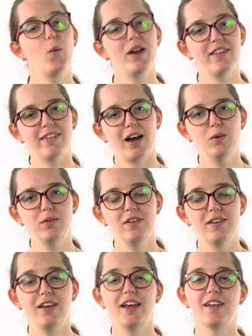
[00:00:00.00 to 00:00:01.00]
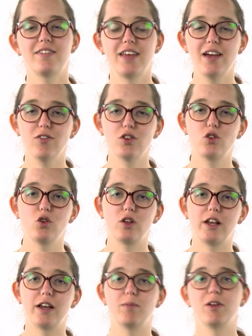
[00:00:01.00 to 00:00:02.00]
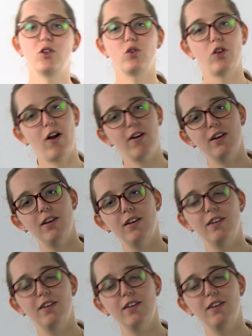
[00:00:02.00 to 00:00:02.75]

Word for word: When in doubt, it's safer to shoot a little bit too dark